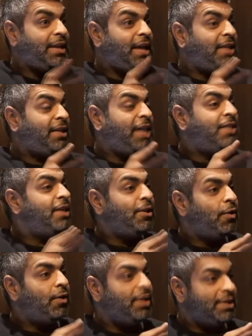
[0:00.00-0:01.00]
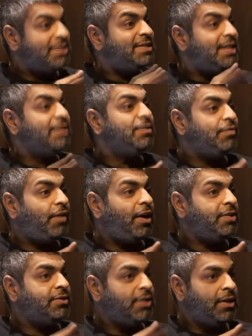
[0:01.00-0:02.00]
And they're not
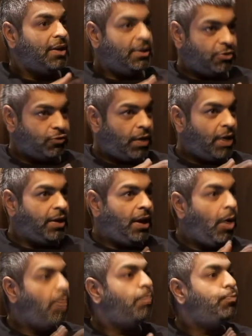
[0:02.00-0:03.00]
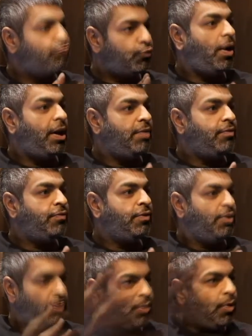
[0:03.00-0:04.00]
incentivized to try and help
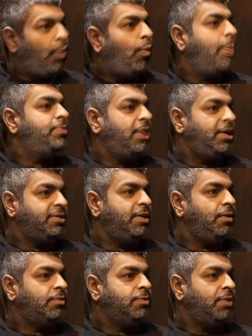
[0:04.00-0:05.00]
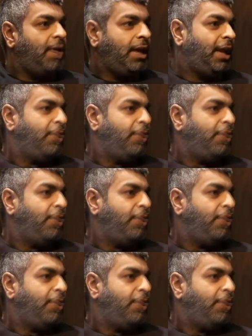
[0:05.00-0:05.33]
drive website sales.